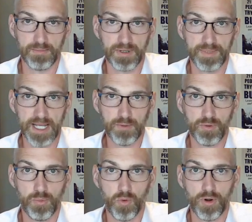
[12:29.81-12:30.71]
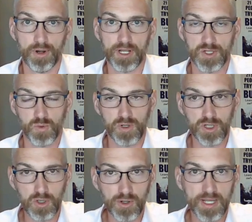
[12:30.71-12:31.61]
IBBA report is we're
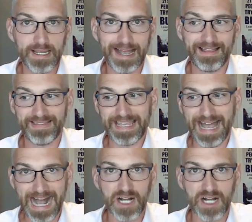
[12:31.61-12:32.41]
looking at the